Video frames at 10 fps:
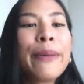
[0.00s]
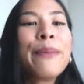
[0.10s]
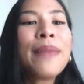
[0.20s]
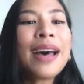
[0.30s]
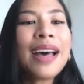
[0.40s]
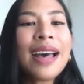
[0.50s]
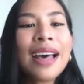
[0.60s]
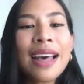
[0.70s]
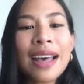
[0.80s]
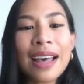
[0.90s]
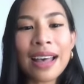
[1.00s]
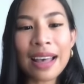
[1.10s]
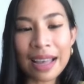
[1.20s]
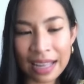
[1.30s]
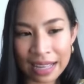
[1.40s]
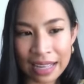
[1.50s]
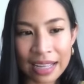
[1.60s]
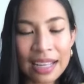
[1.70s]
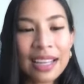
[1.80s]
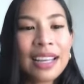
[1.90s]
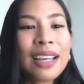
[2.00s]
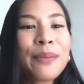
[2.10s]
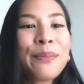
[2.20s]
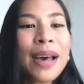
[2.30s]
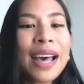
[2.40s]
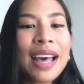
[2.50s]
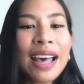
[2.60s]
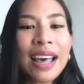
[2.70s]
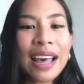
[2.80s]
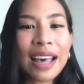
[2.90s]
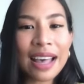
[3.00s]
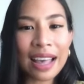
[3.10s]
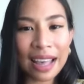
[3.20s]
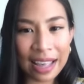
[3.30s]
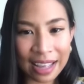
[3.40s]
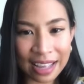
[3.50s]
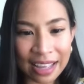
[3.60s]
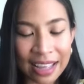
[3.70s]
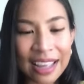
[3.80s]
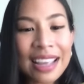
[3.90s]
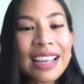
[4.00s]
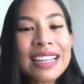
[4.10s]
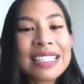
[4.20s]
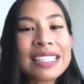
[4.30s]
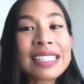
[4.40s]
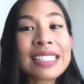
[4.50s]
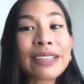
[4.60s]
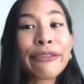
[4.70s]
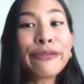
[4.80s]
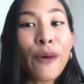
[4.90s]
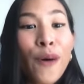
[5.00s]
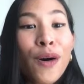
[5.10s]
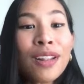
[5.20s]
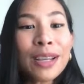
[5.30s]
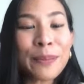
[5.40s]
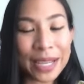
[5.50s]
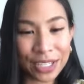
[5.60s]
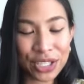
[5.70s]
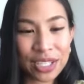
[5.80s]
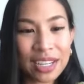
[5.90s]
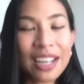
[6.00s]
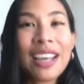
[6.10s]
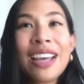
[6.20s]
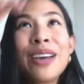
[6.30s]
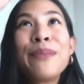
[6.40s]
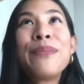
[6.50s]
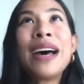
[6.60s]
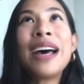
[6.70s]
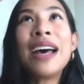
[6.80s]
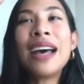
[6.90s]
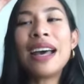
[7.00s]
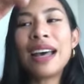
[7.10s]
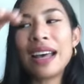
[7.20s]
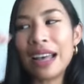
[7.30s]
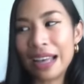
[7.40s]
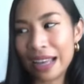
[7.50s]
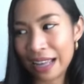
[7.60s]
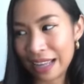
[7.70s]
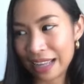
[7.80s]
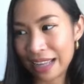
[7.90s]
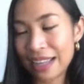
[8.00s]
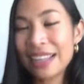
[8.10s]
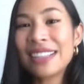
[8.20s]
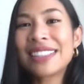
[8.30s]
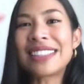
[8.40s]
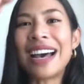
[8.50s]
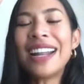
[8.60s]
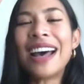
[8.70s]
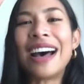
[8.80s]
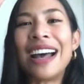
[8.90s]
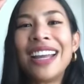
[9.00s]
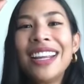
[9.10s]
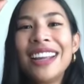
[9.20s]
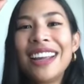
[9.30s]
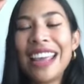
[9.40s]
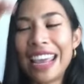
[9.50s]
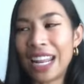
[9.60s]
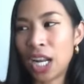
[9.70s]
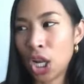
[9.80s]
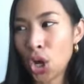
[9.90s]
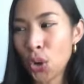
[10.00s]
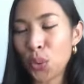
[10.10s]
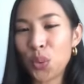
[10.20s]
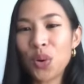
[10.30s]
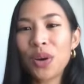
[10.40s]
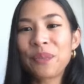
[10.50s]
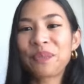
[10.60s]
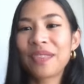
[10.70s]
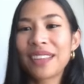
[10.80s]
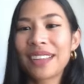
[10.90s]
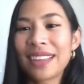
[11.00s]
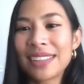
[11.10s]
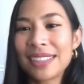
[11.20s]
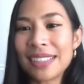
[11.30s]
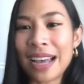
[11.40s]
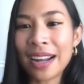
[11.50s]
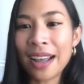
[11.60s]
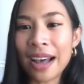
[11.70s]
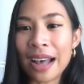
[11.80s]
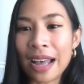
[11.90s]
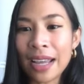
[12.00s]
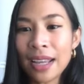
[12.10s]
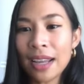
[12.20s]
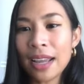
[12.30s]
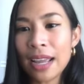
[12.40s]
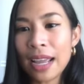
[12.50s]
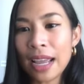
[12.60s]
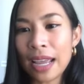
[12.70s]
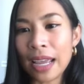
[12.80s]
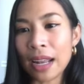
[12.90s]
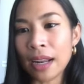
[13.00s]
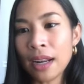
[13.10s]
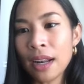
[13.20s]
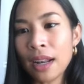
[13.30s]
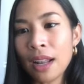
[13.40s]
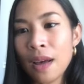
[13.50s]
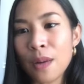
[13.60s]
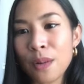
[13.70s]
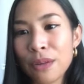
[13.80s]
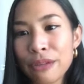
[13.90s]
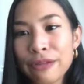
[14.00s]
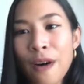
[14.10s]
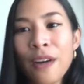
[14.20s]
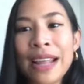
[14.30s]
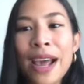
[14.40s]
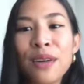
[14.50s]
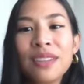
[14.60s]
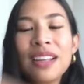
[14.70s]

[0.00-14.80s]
Ma, ma. This is the falling pitch. Ma. Start high and low. Start high and low. Fall down.